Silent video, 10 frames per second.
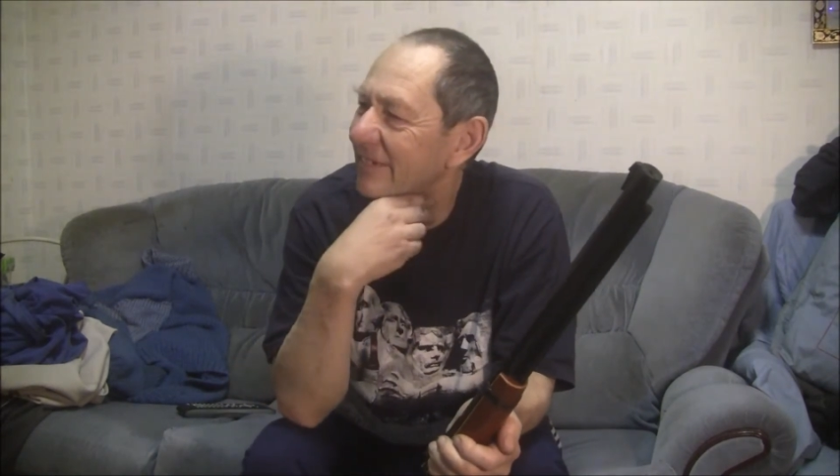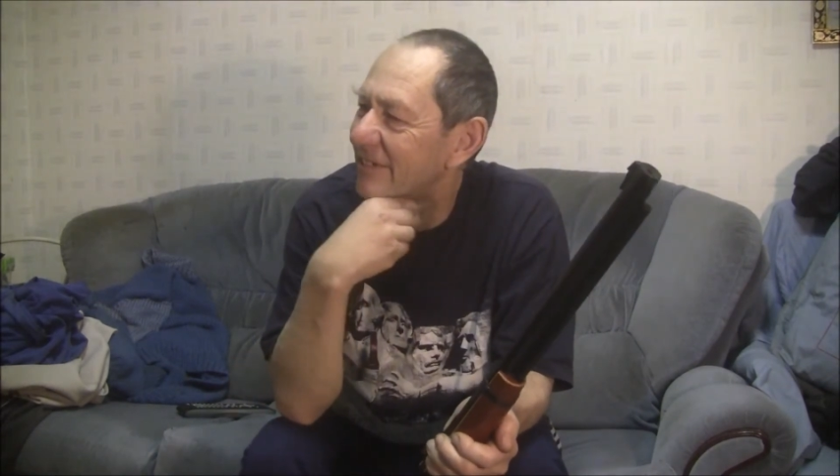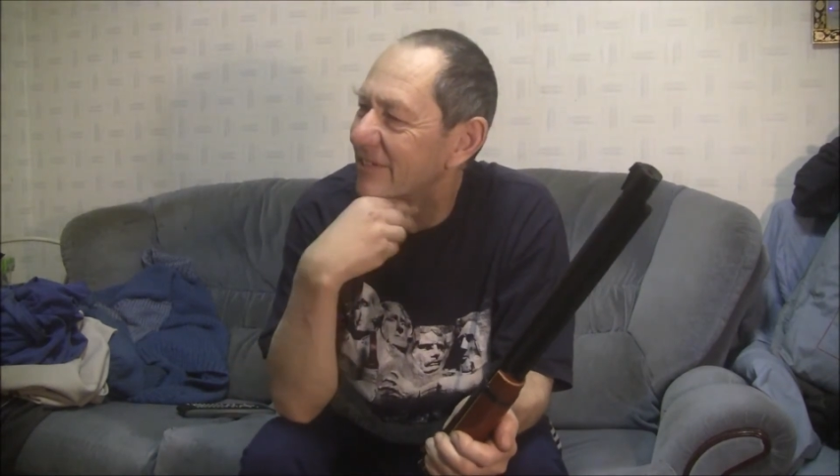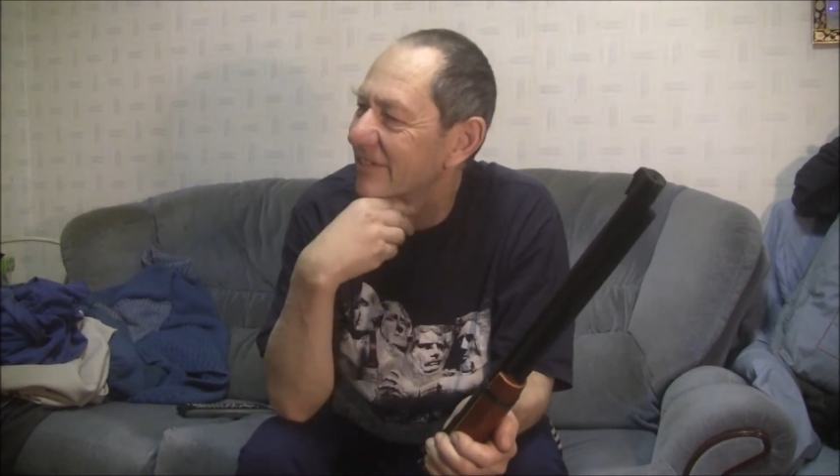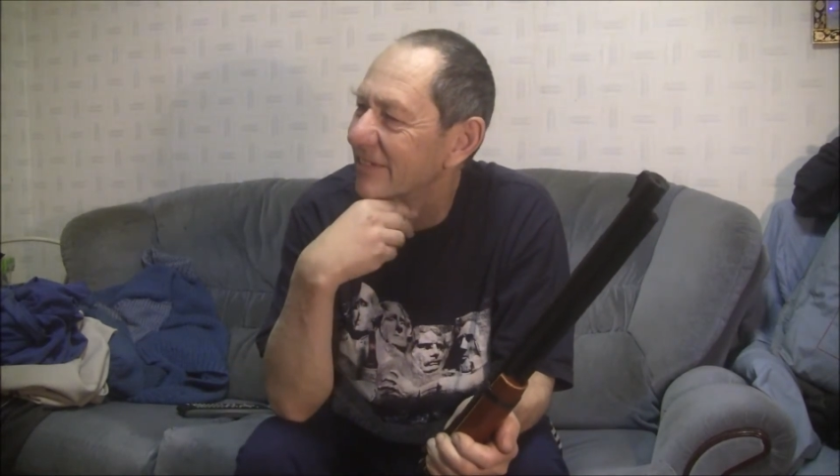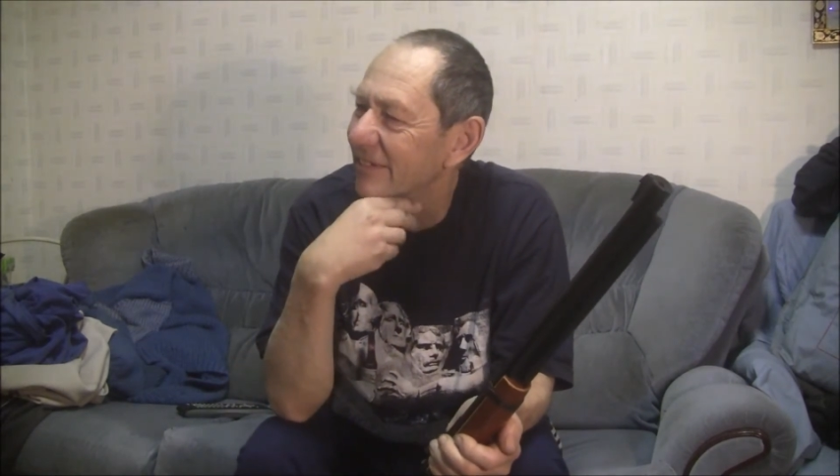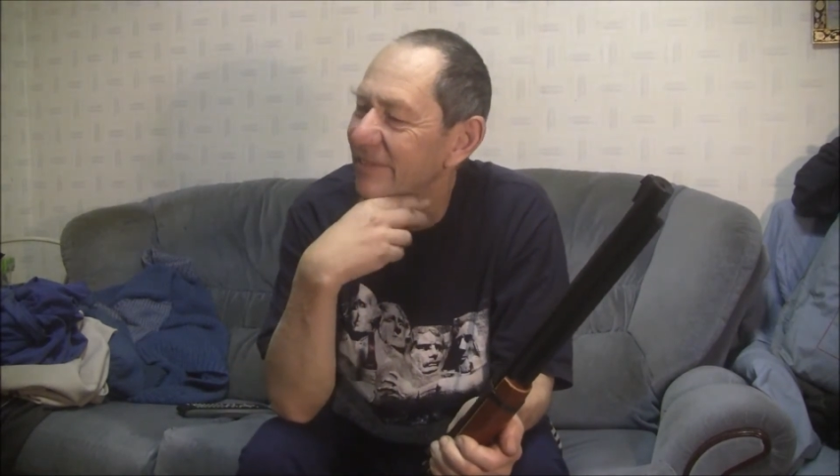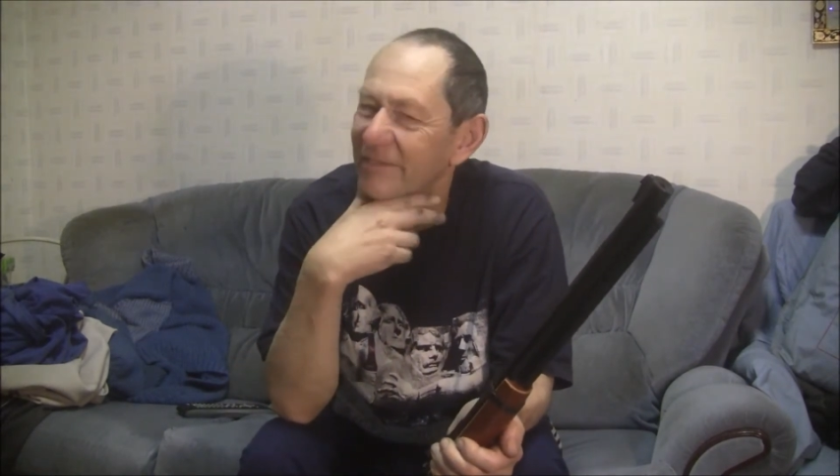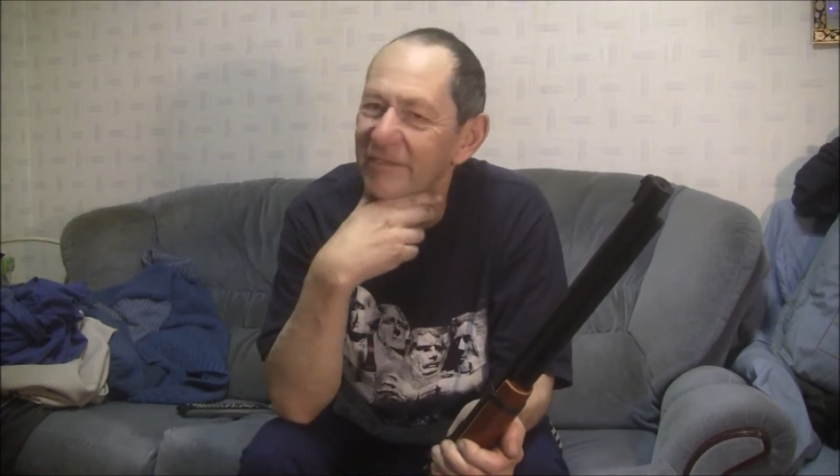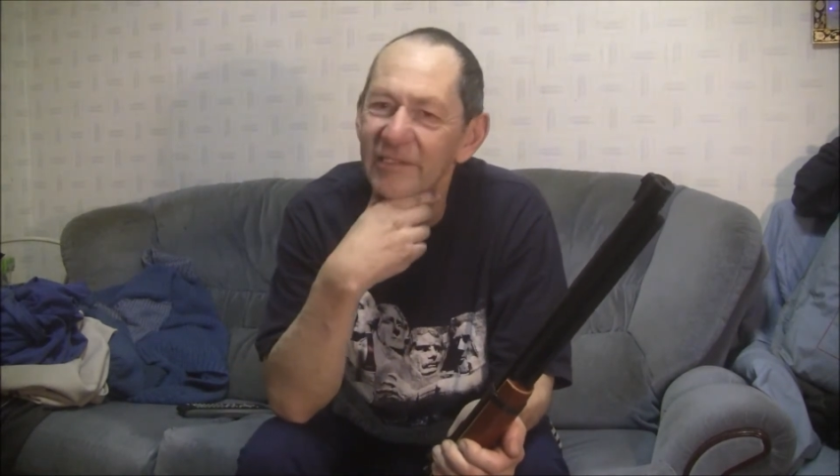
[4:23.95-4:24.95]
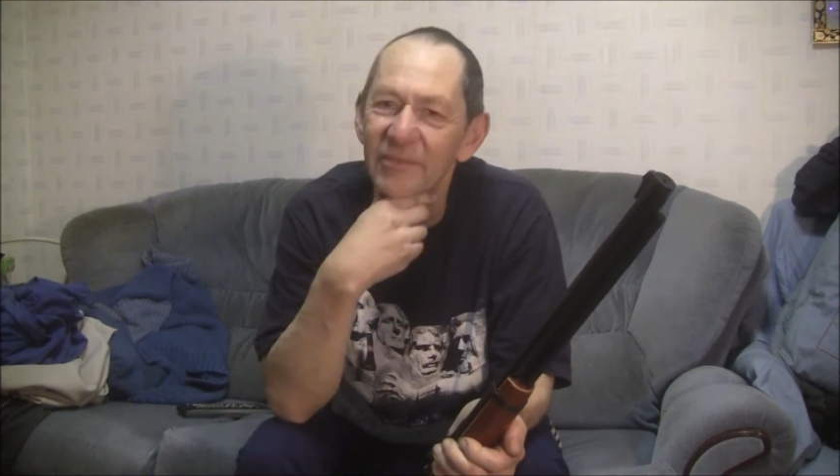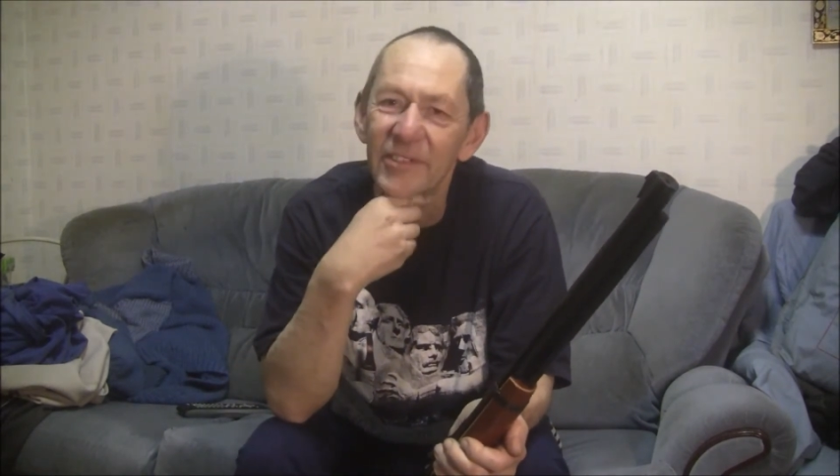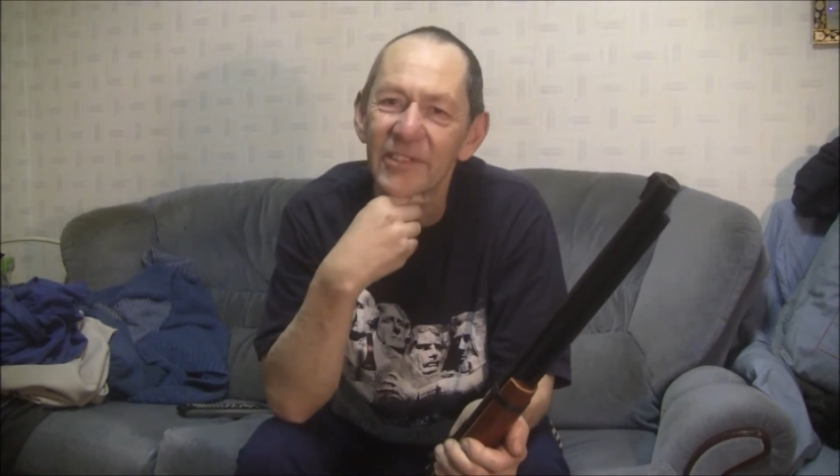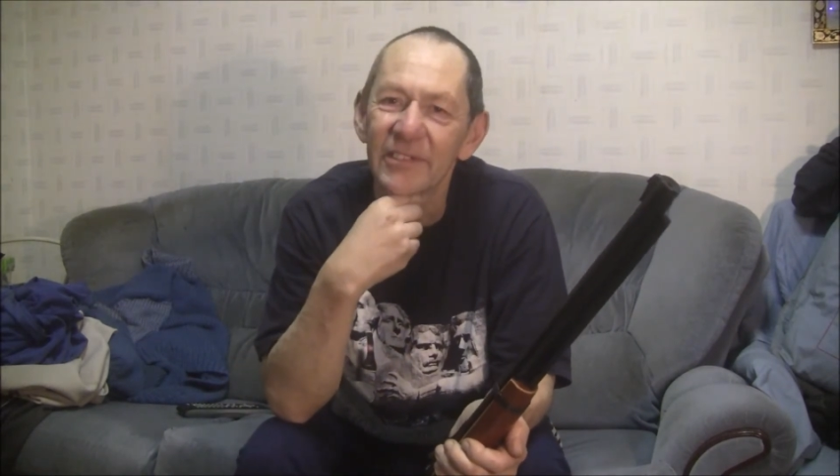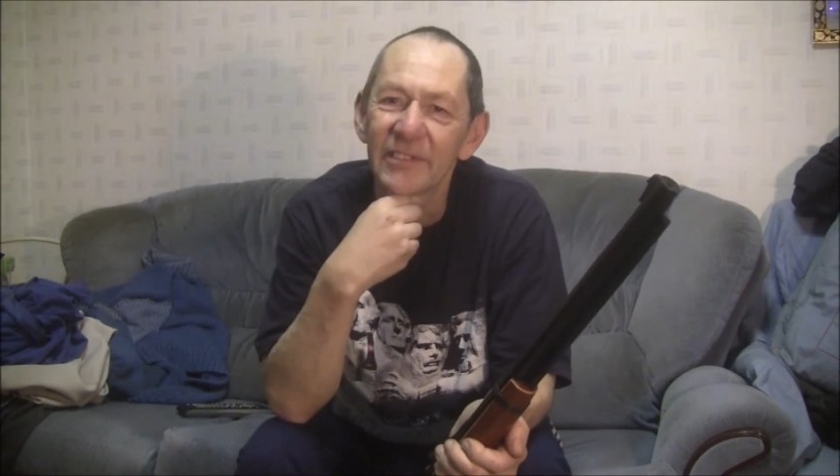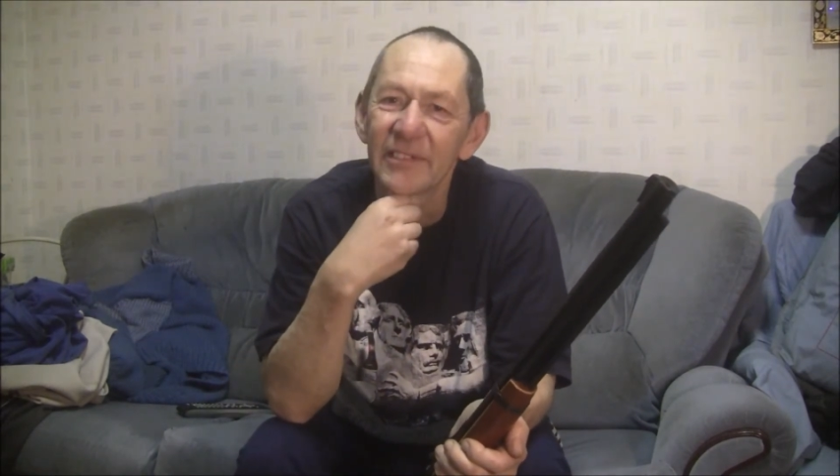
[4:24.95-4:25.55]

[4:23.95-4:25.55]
1.5 inch groups